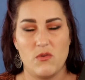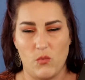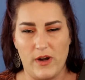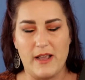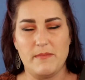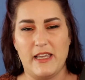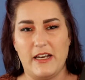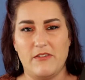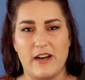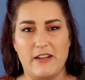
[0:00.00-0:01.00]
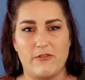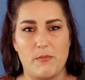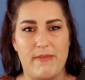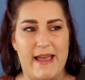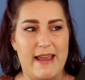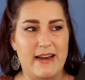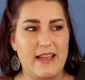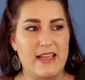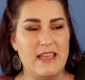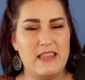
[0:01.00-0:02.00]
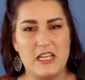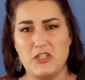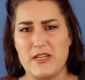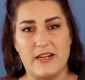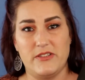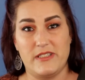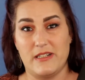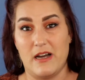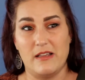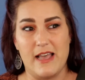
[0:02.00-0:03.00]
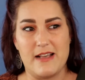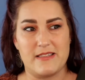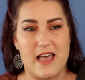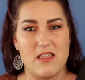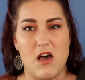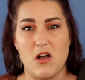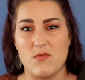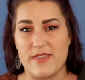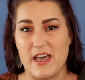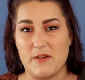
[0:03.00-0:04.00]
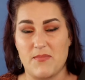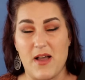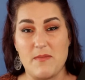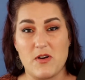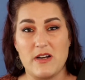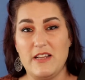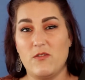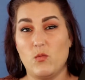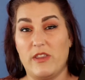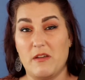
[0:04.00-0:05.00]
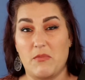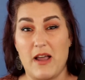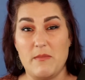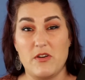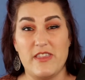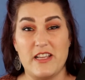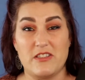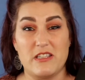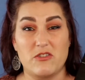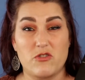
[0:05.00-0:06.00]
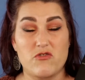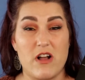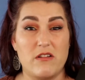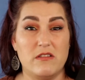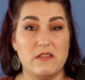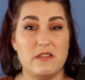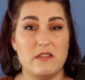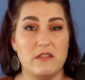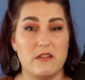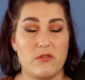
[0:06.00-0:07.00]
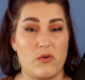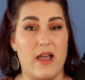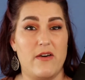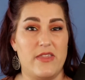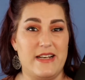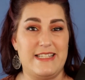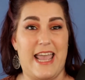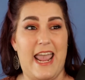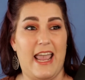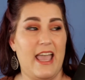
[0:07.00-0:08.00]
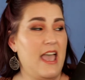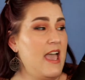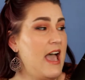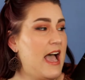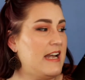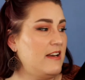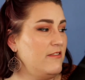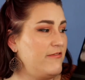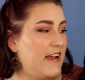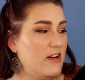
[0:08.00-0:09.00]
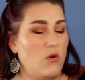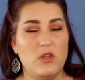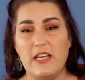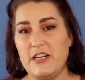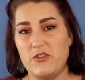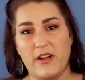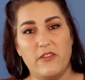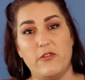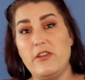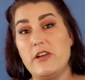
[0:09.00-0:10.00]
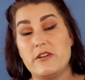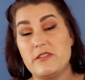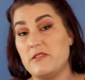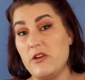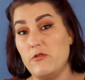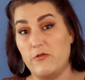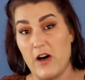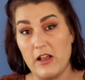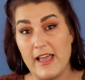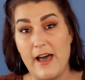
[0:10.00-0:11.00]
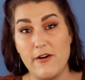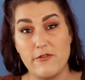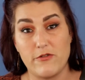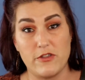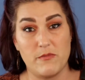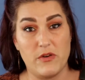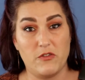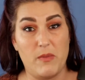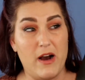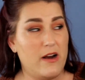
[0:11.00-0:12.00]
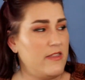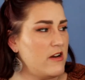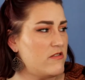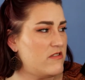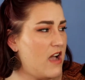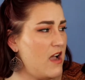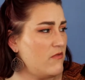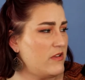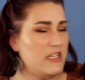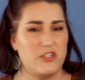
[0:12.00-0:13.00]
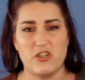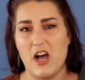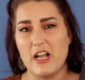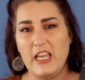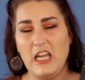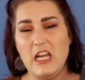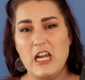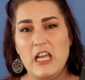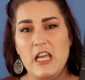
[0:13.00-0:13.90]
when I'm getting ready for bed. These shadows did not last that long without a primer, and even with a primer, they still struggled throughout the day. I didn't find a whole lot of transfer. There is no fallout for the most part. They're not really chalky.